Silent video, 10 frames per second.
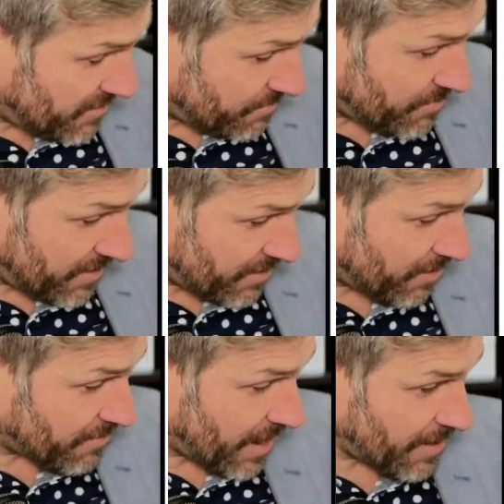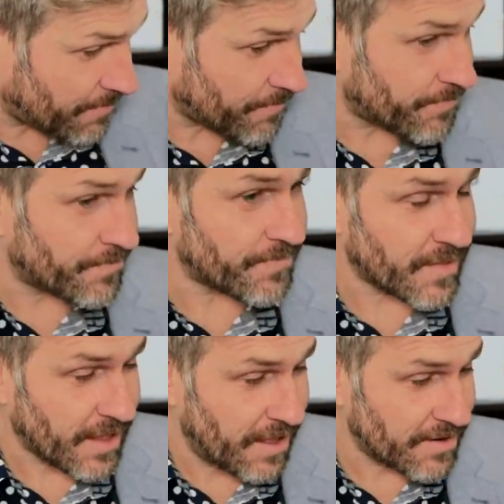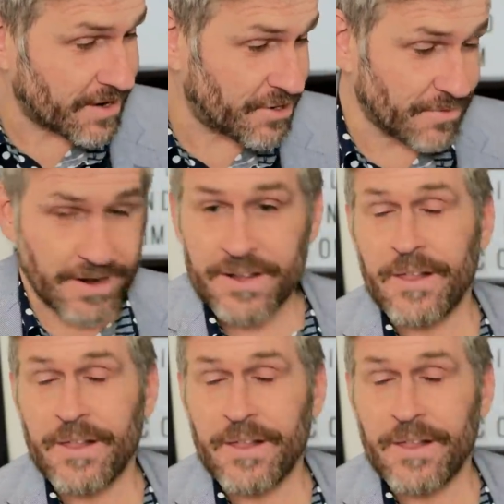smoothie, okay? I'll get you one.